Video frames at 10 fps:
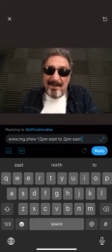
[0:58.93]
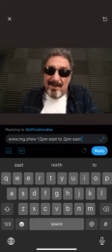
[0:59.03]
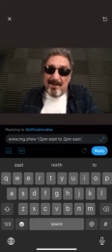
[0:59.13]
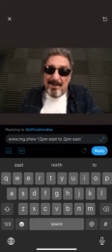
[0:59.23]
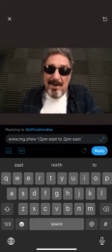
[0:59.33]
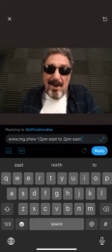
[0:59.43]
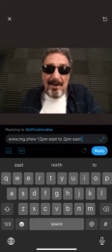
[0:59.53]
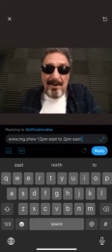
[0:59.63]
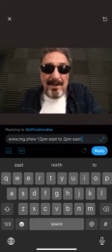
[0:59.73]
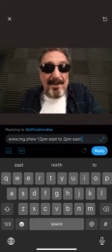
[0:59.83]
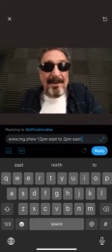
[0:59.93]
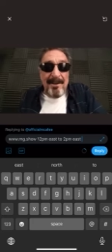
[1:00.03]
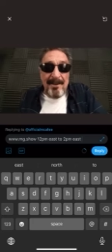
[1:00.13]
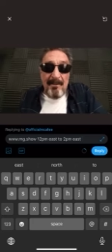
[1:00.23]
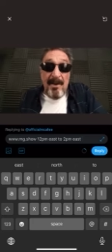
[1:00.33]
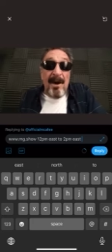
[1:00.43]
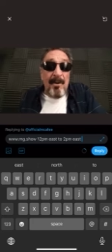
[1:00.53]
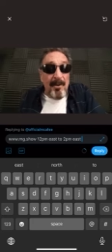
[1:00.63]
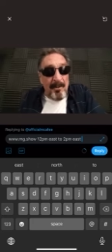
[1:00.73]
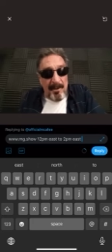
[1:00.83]
does not need
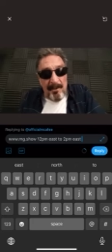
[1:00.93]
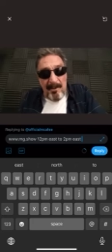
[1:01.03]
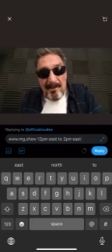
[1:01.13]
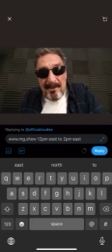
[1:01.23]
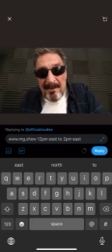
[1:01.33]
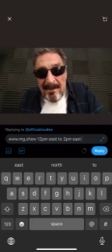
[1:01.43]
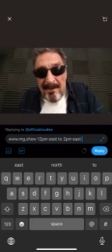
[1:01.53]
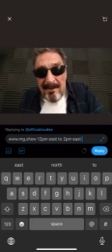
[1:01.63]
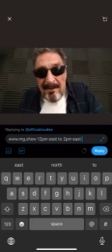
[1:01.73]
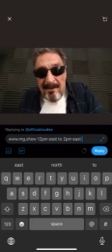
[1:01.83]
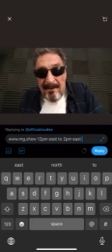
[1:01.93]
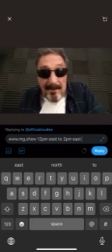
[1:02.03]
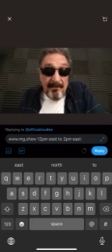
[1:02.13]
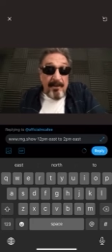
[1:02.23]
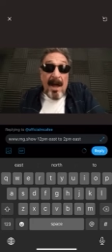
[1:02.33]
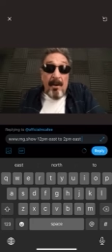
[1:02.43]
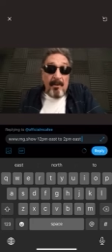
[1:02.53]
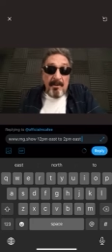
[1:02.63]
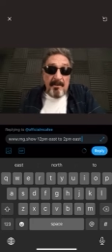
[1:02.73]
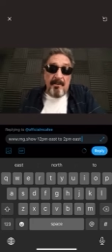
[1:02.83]
power, people. It
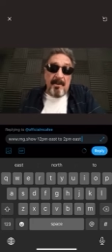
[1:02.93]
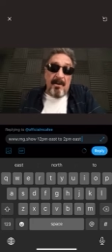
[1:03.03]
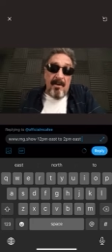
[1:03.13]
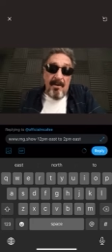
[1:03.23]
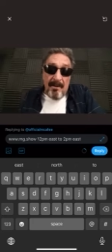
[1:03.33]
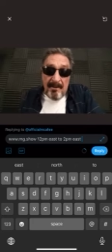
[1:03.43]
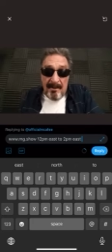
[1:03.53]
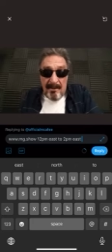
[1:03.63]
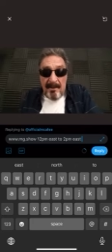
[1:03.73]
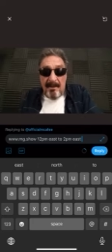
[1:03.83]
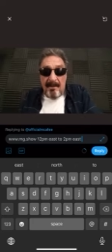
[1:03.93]
flowers from the heart.